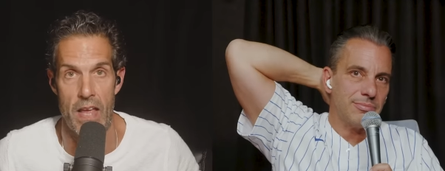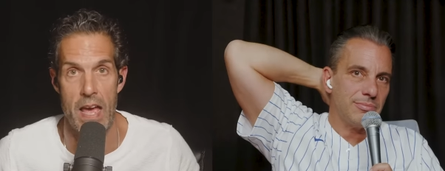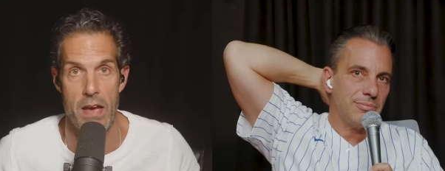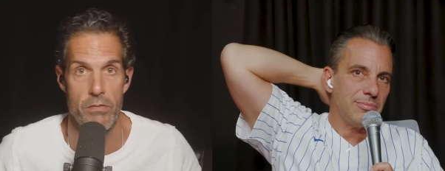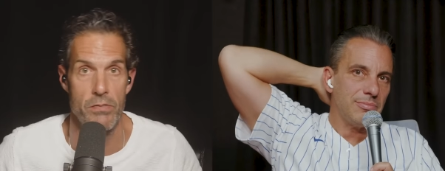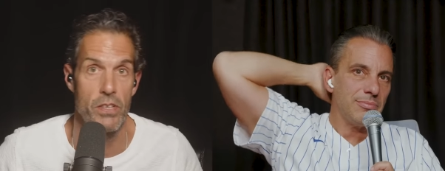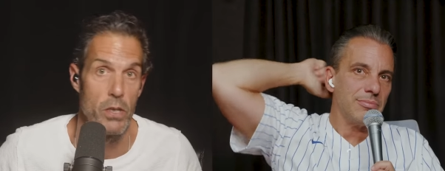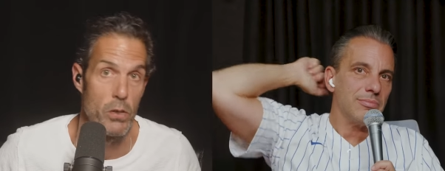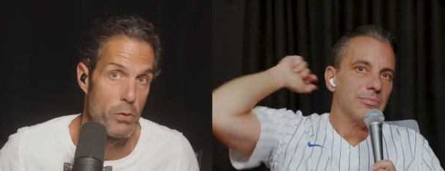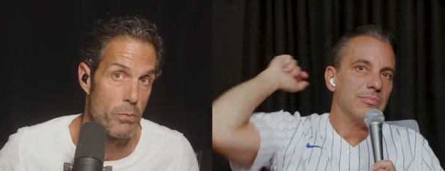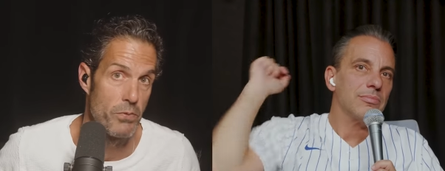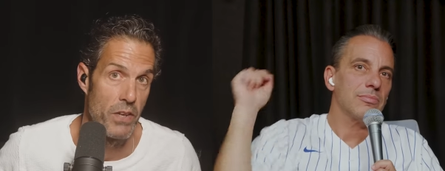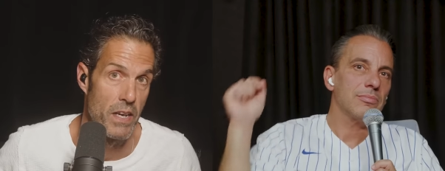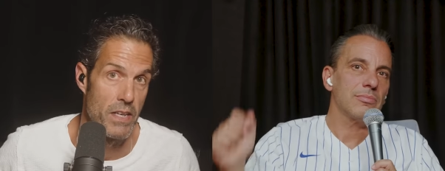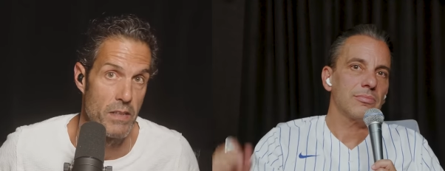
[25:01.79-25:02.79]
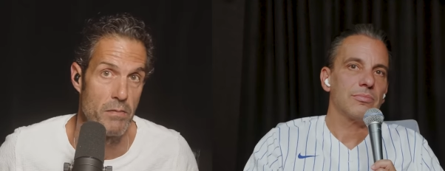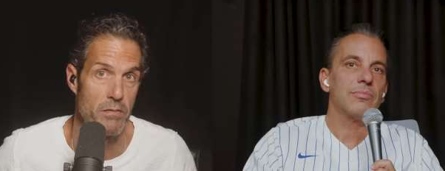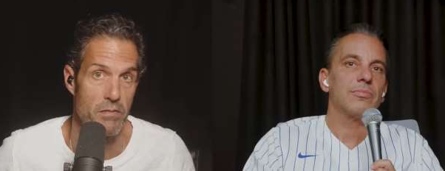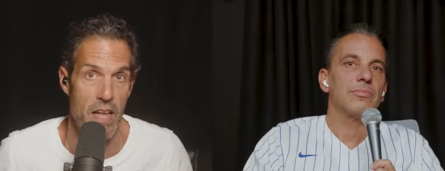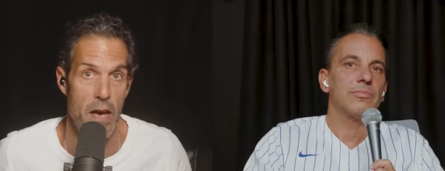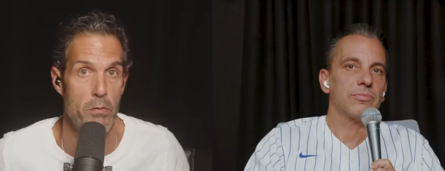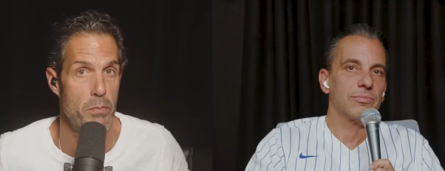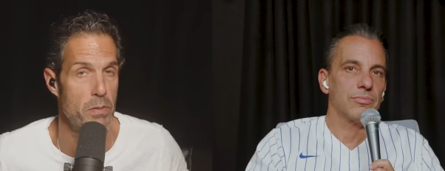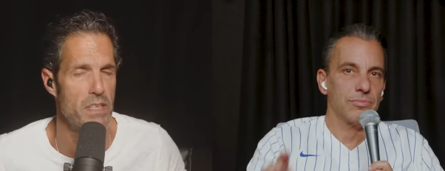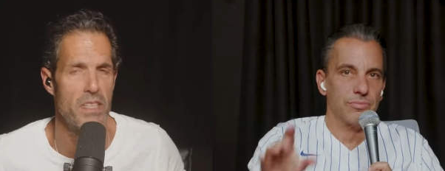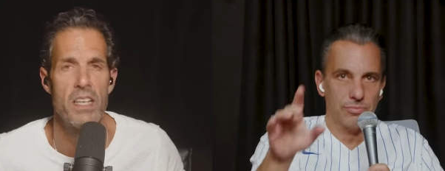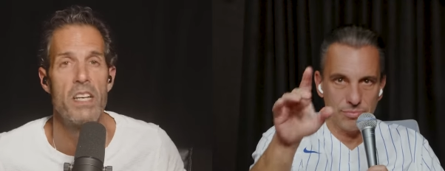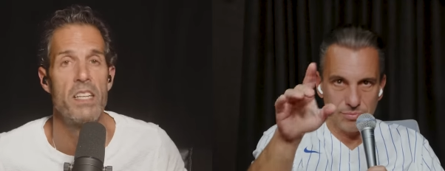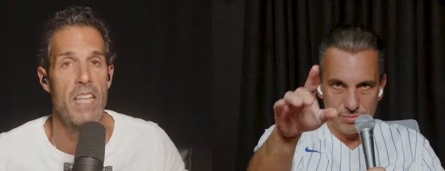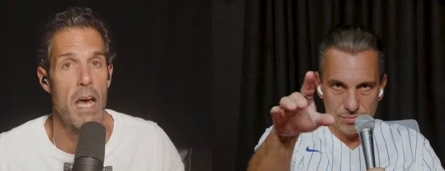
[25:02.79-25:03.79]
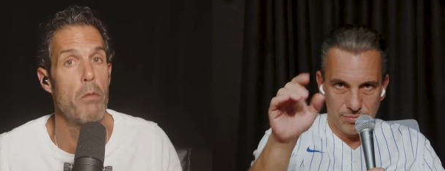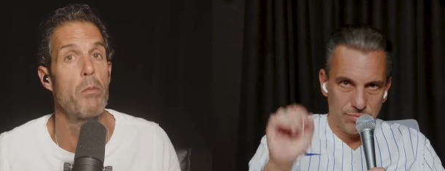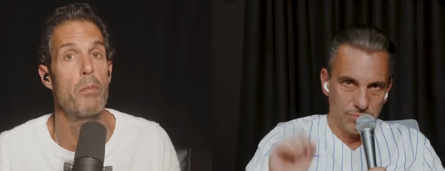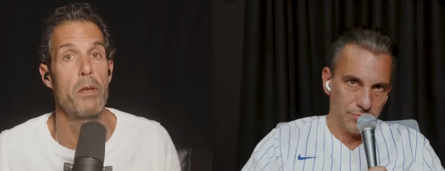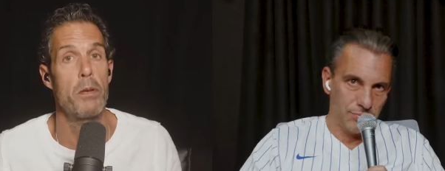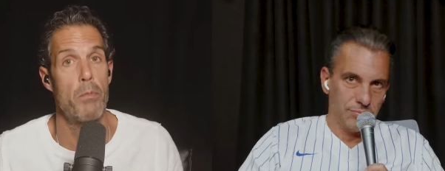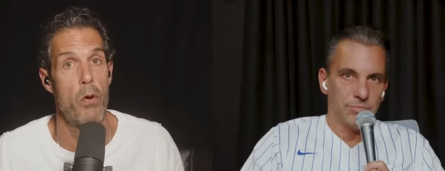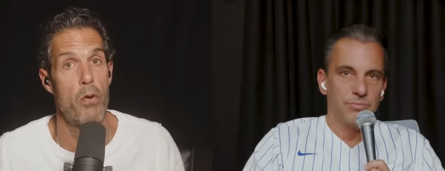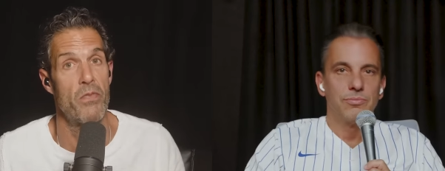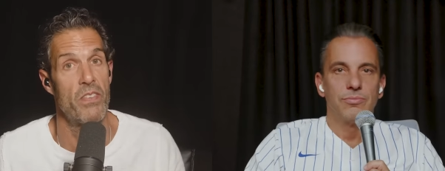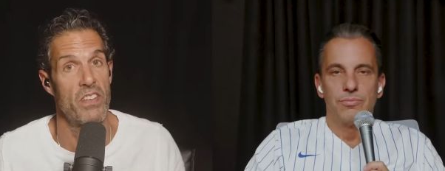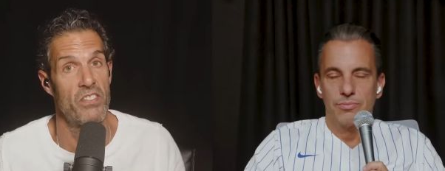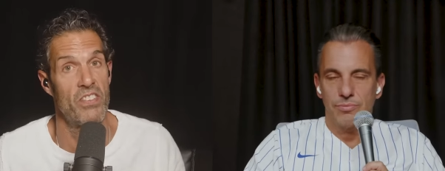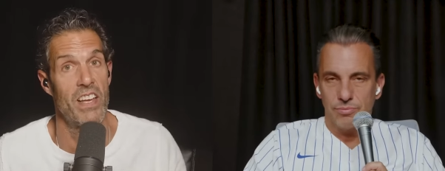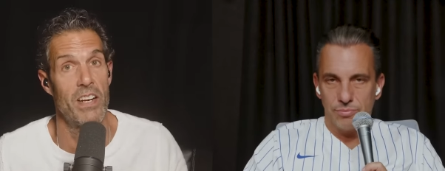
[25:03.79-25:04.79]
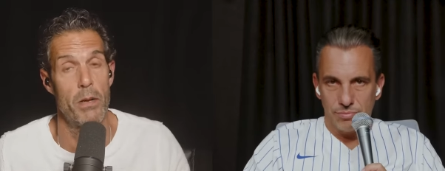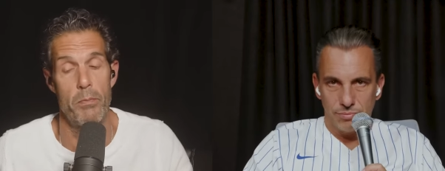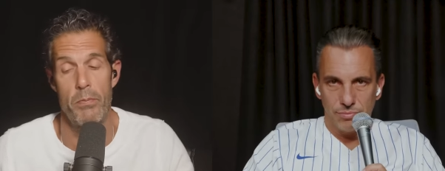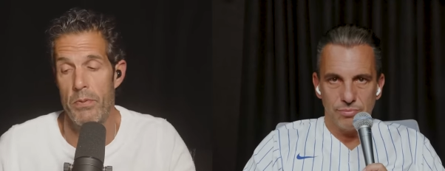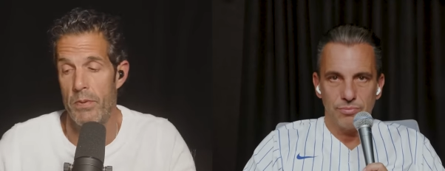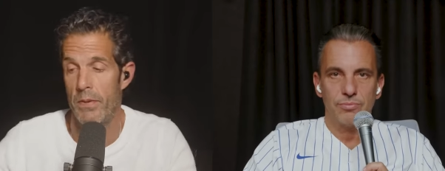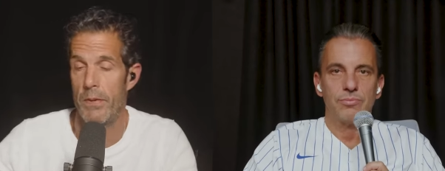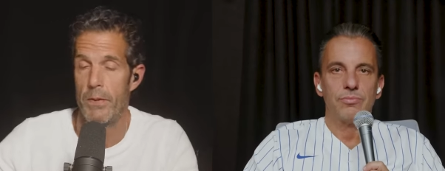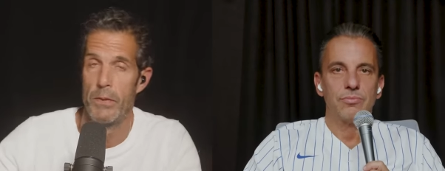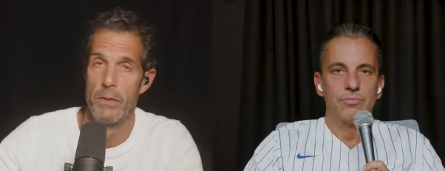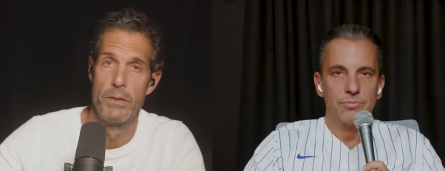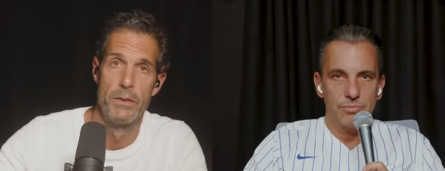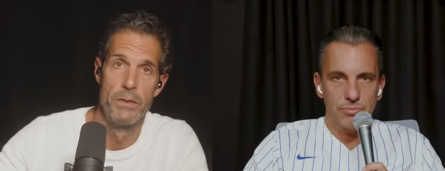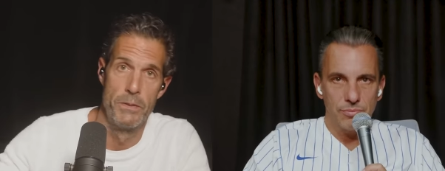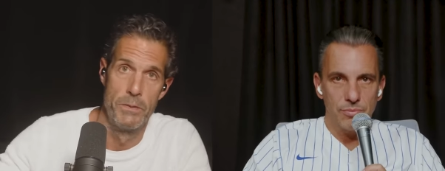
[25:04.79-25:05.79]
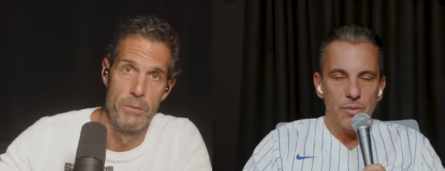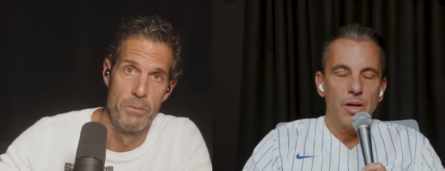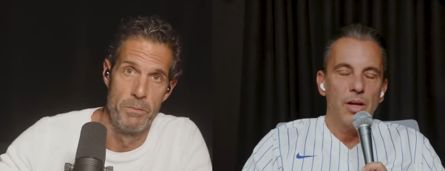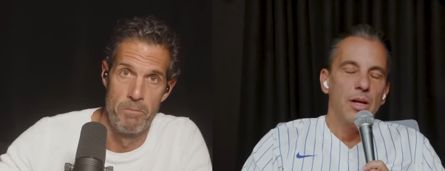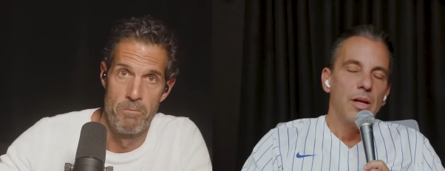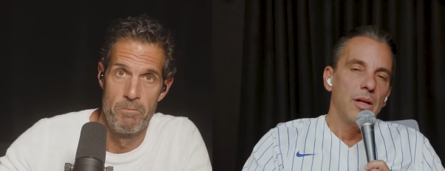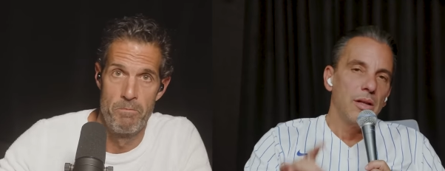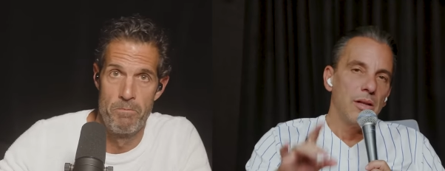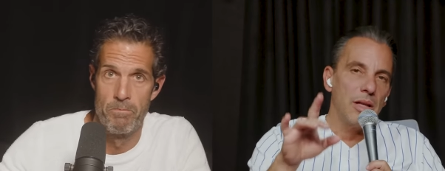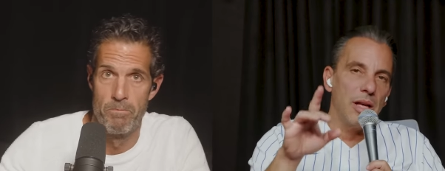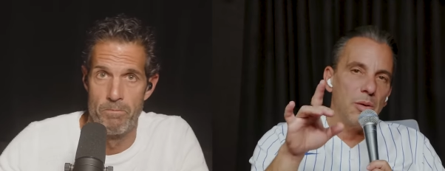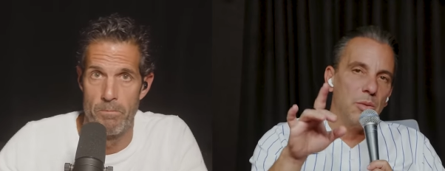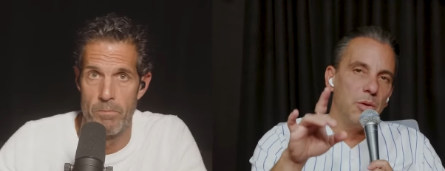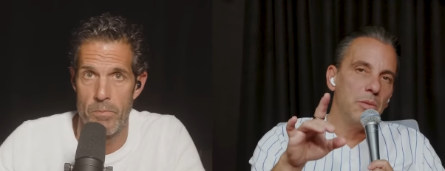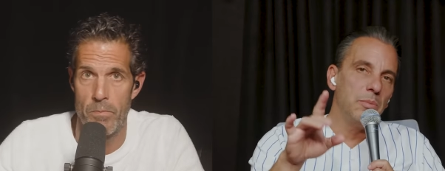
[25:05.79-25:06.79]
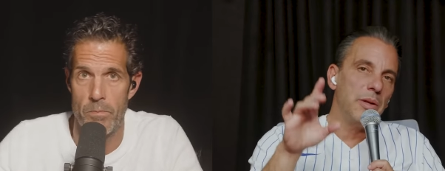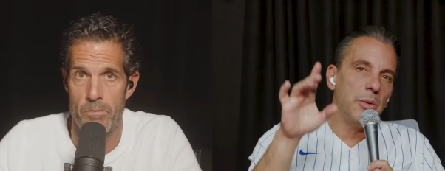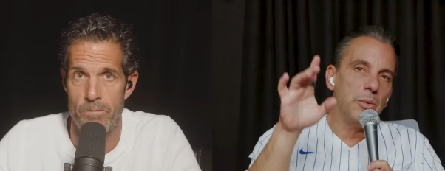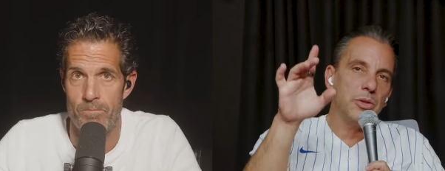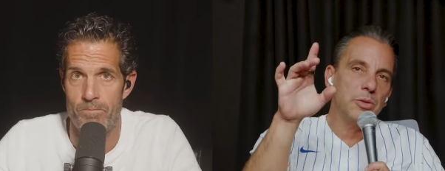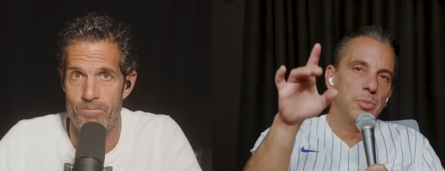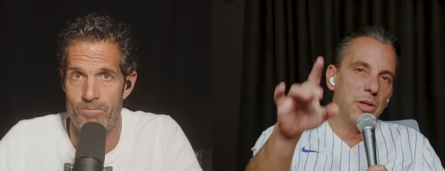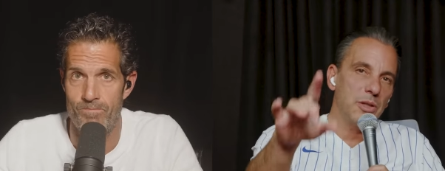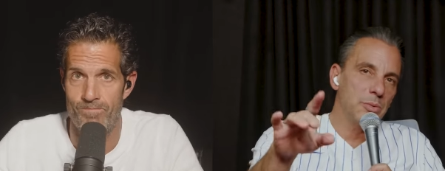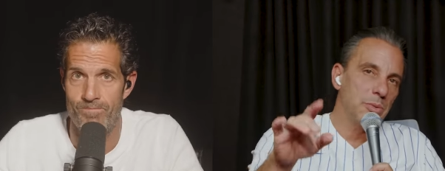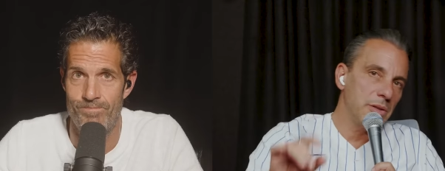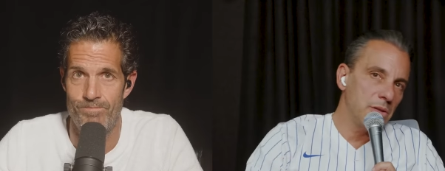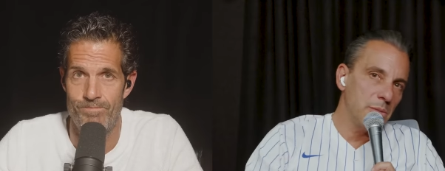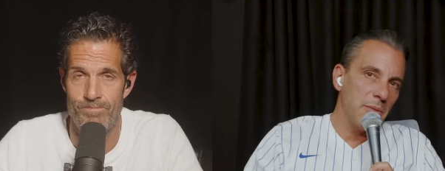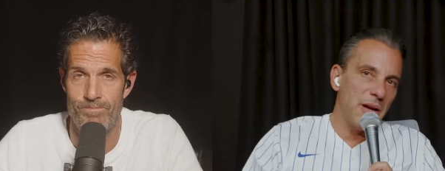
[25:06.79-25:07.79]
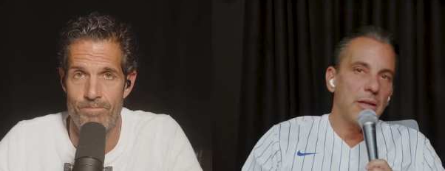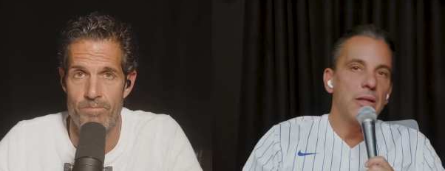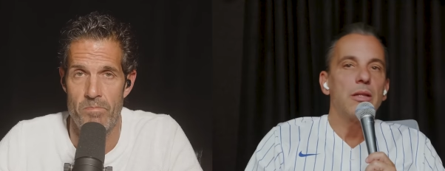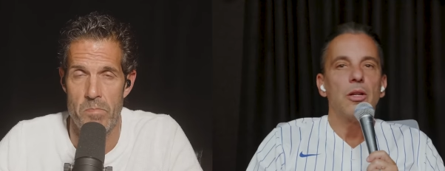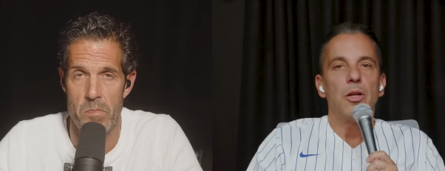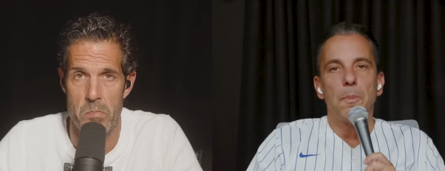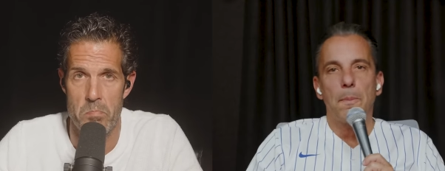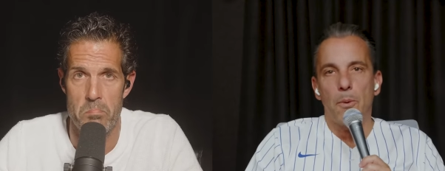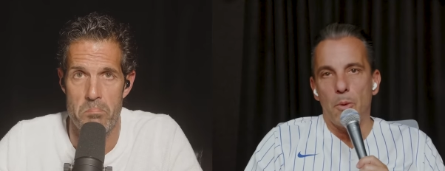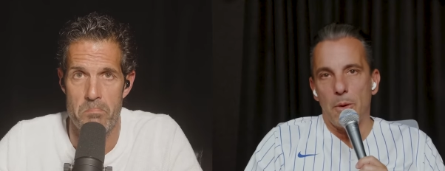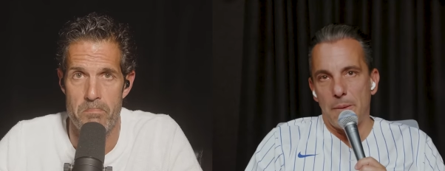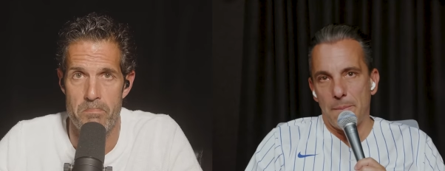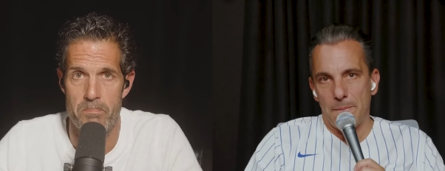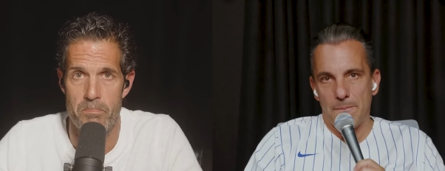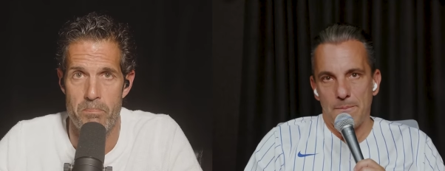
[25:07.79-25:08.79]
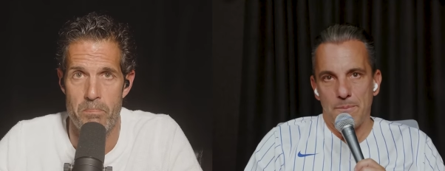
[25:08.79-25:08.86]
Speaker 1: down. You know what I'm saying? That would be that would be the perfect setup.
Speaker 2: That would be, which brings me to my third point.